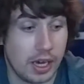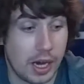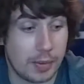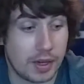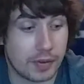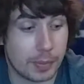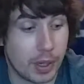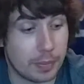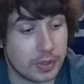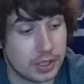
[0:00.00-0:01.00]
I'm gonna have to
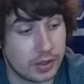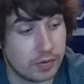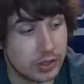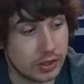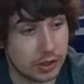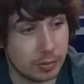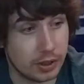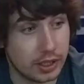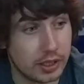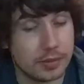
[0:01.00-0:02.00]
pop this in eventually and
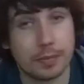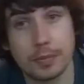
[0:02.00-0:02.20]
play it.